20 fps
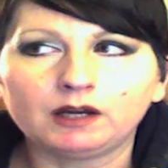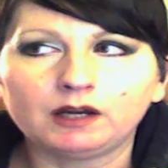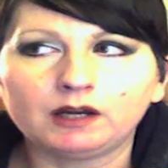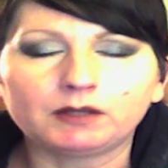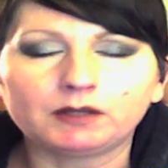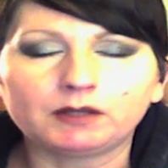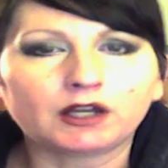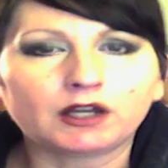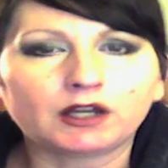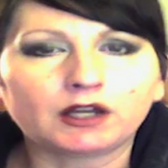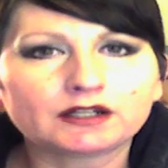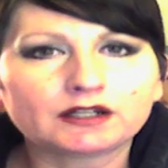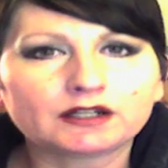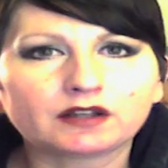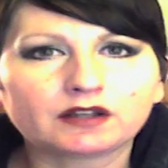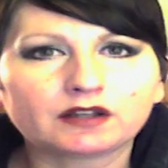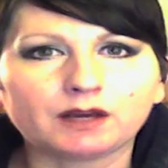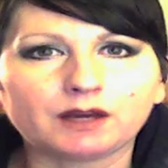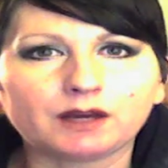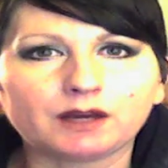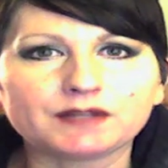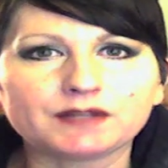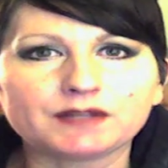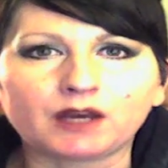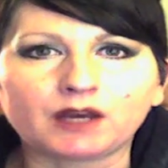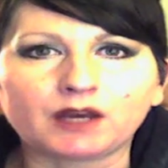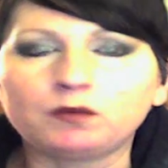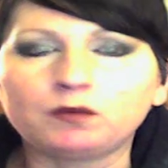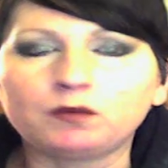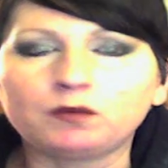A lot of times
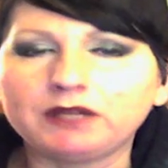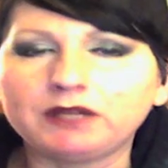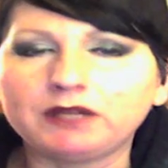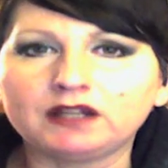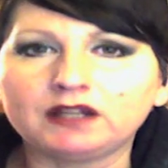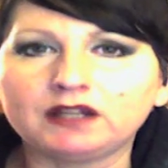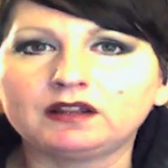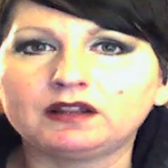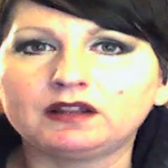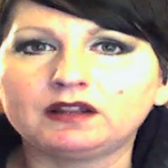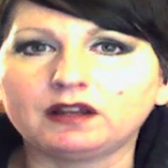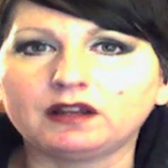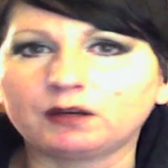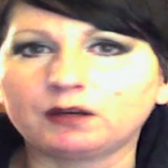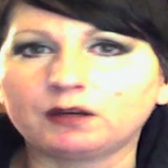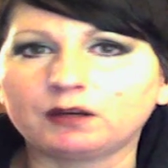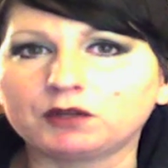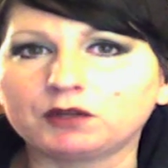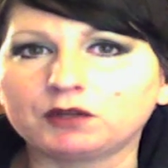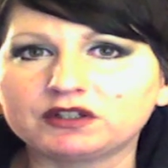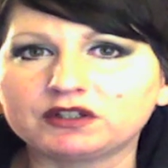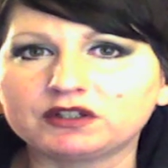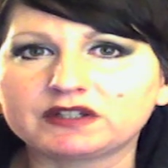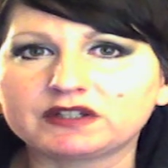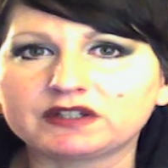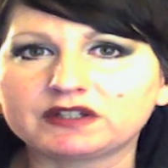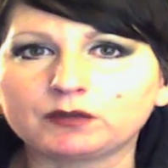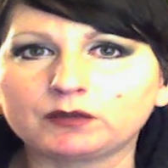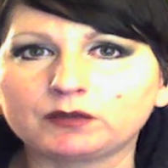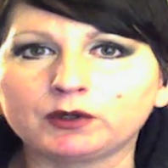I will be in the
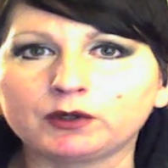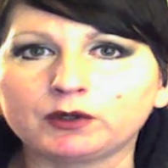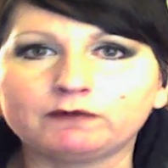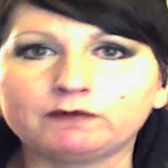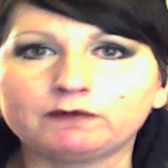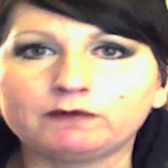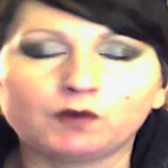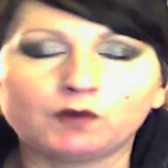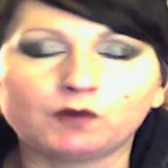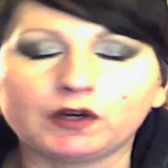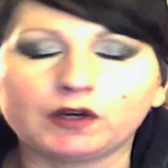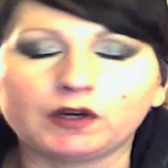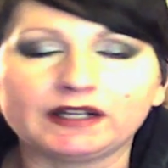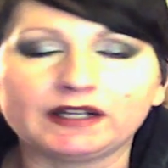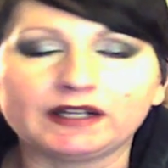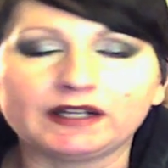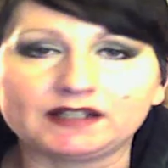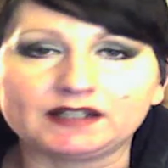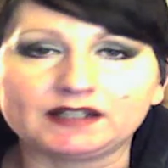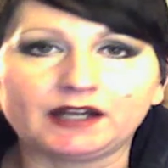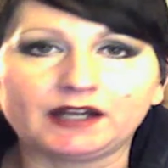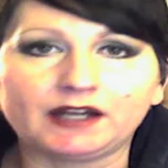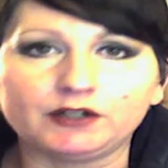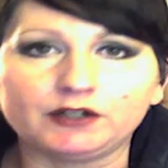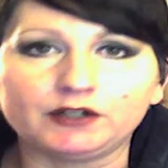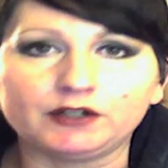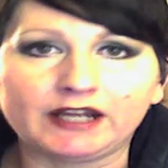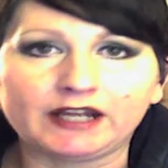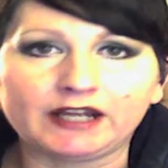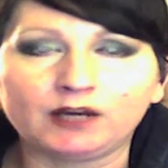emergency room for an entire
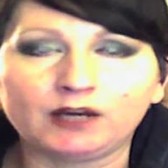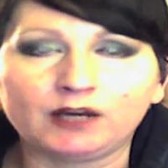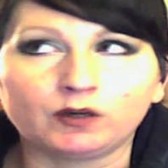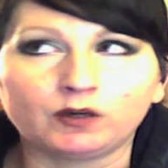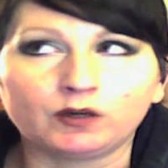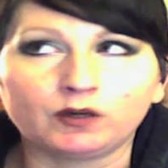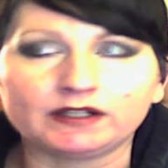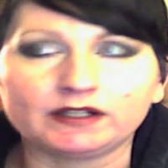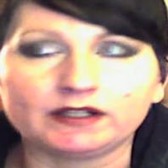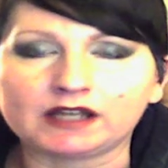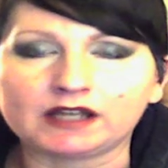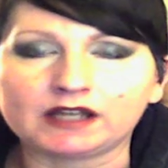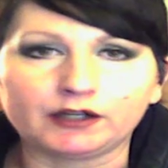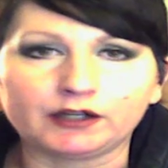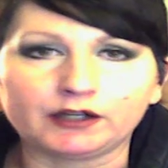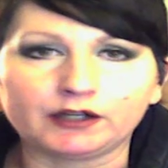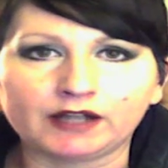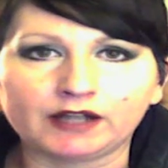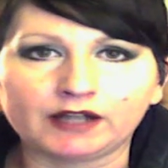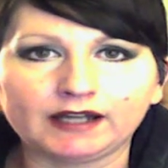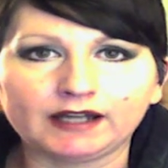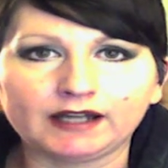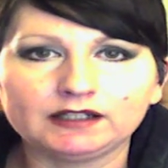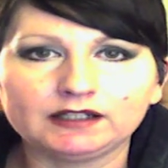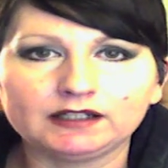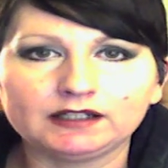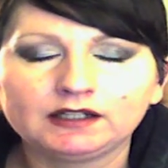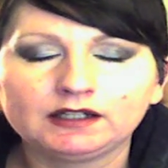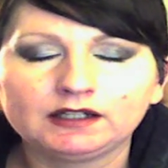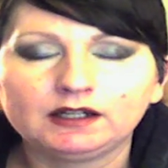day or an entire night,
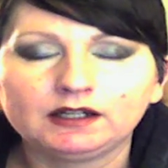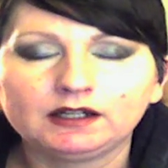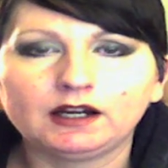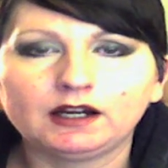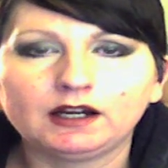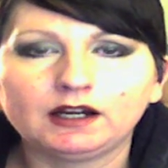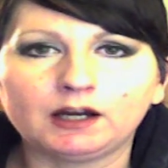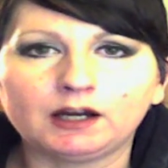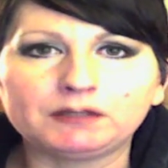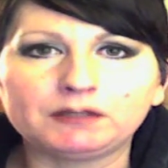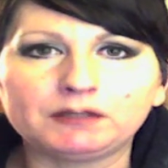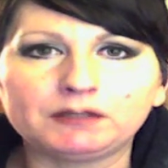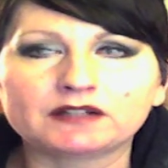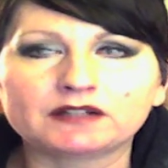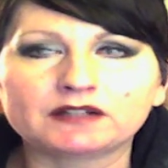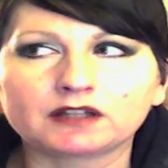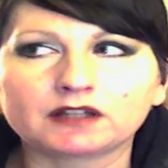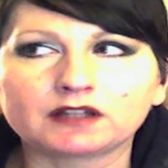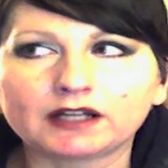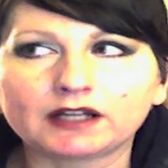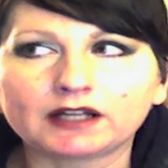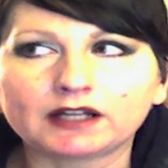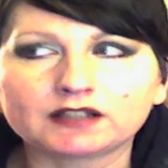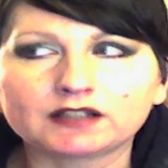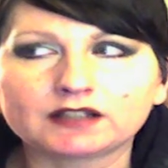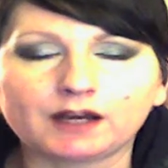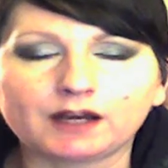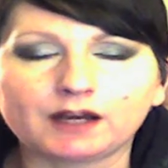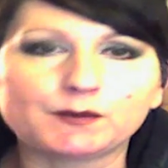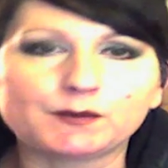because a lot of
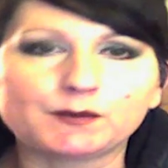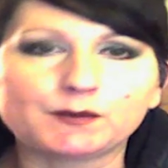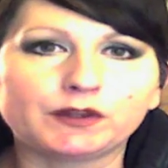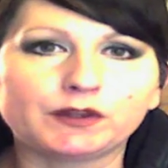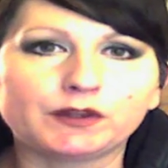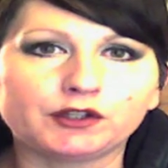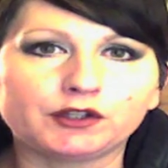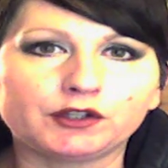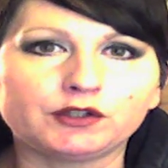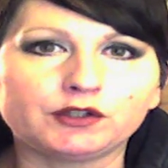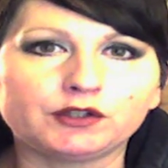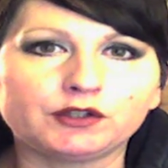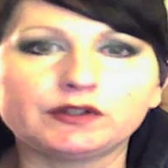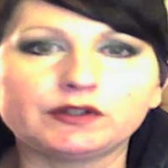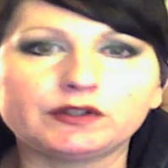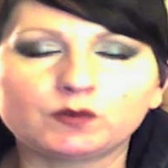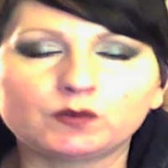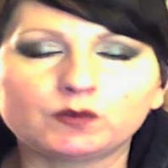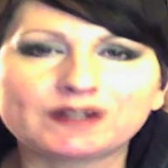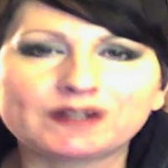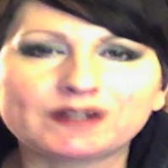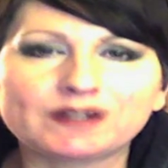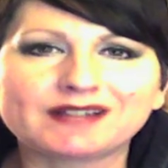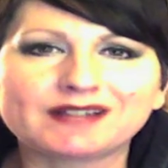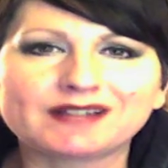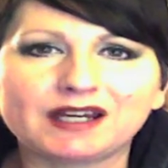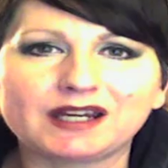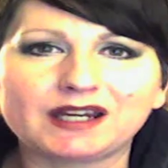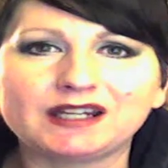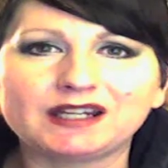times what they'll do is once
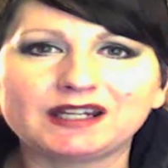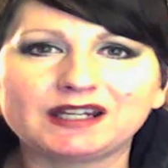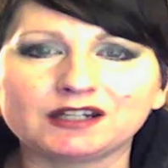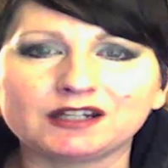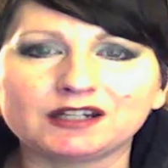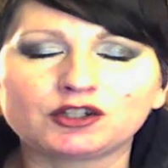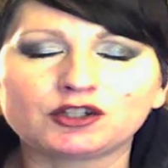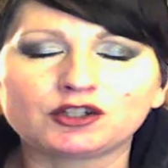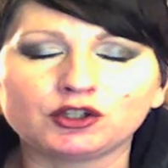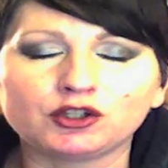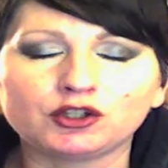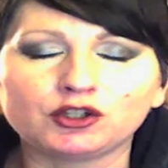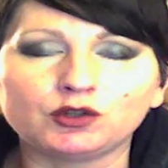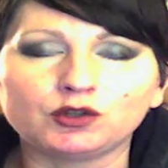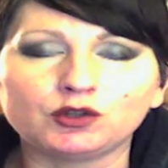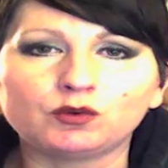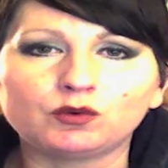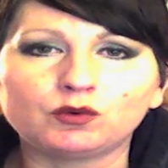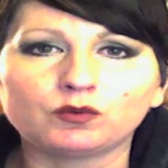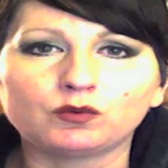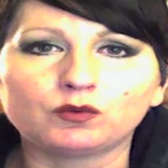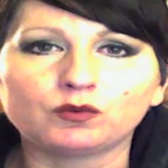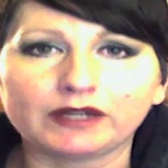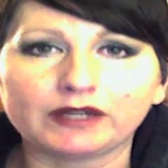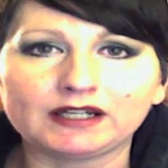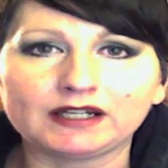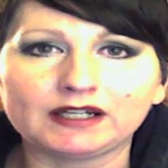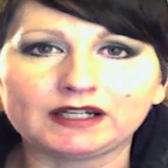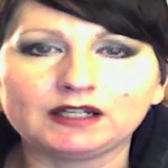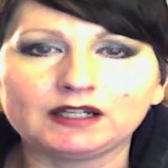they get you
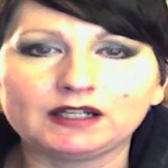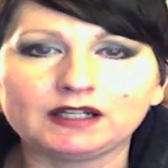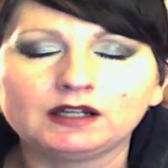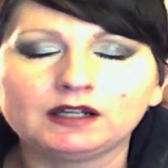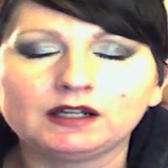ready,